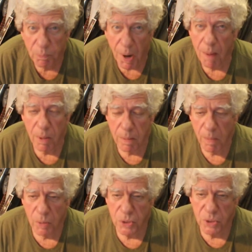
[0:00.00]
probably the
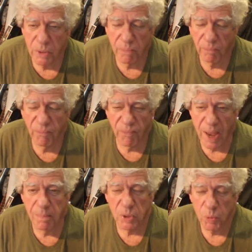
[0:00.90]
most
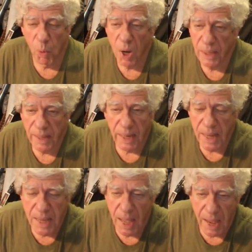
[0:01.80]
famous one that
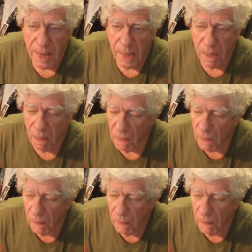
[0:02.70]
he had, and